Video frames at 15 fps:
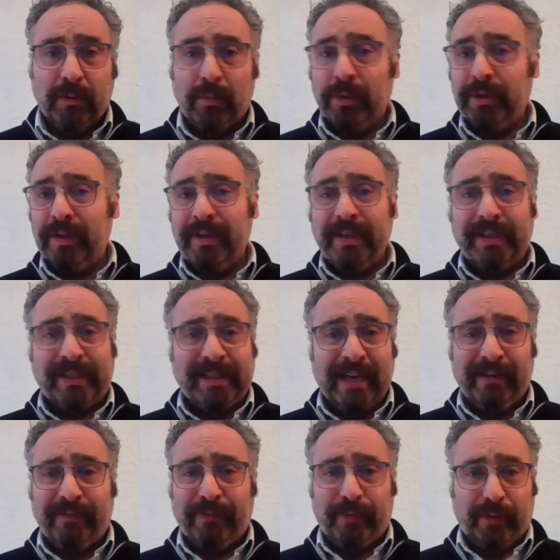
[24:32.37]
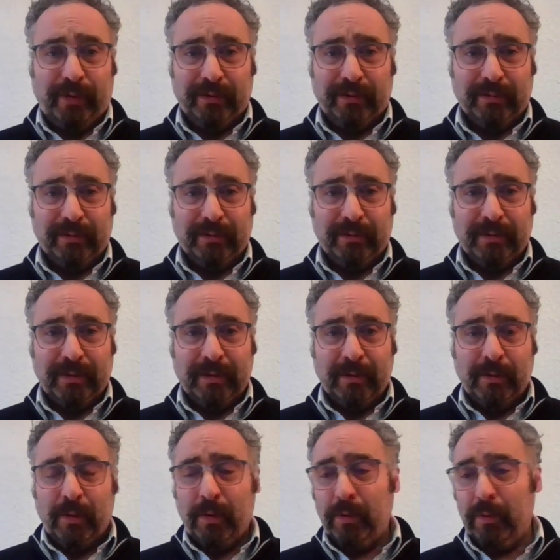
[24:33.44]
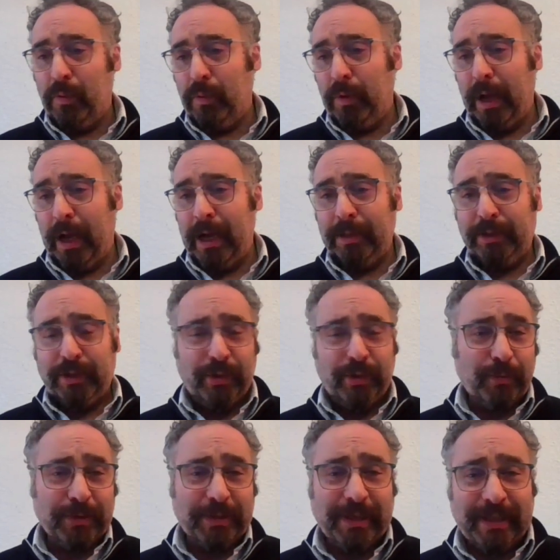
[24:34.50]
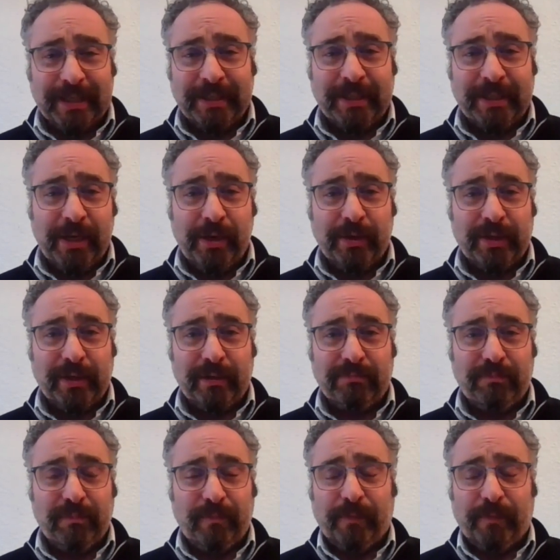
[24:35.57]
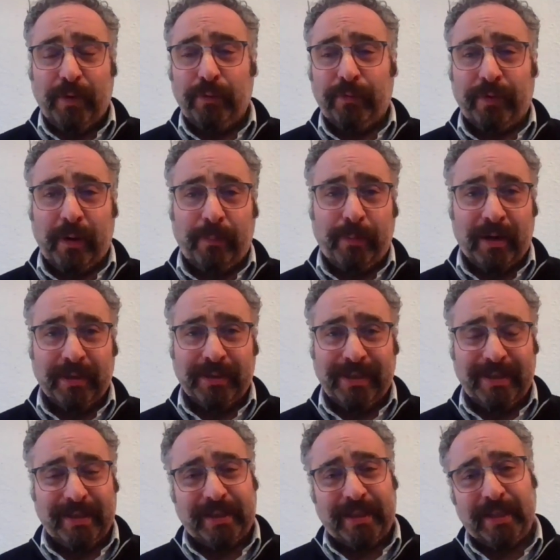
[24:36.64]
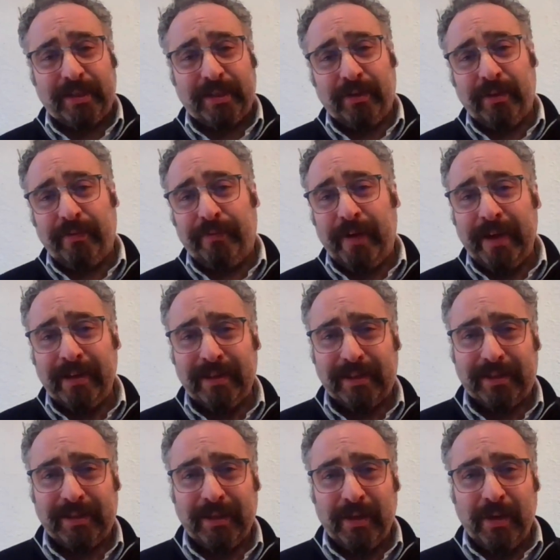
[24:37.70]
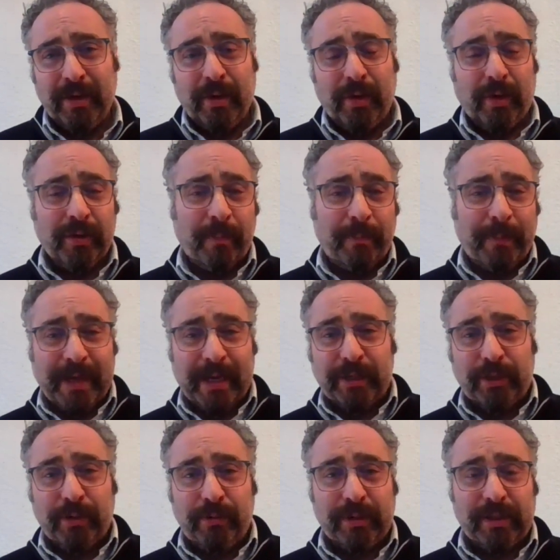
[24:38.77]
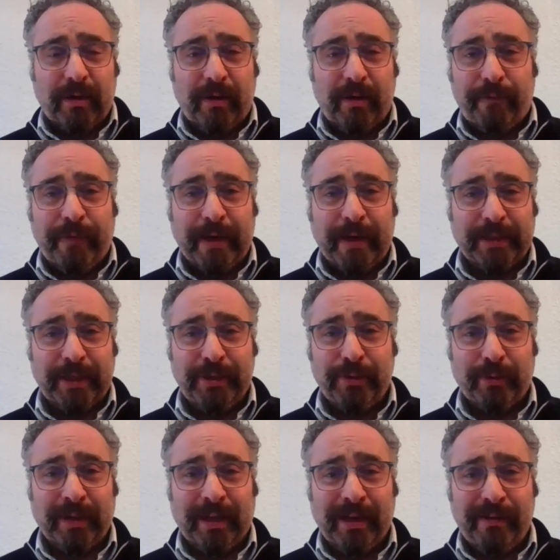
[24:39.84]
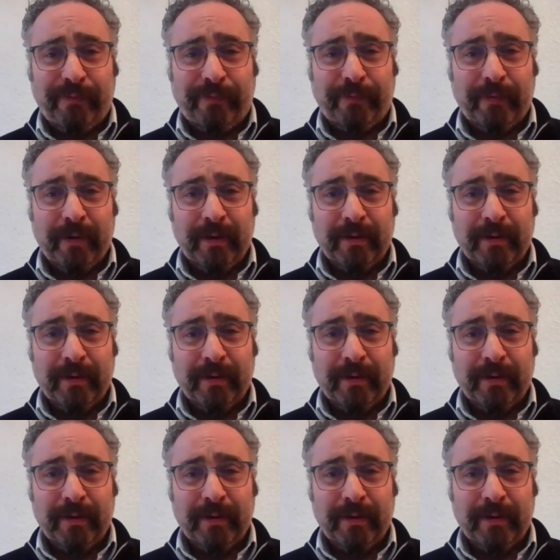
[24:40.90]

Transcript: What do they stand for? Do you want to continue to vote for a party that sits on the fence on the big issues that are affecting your life?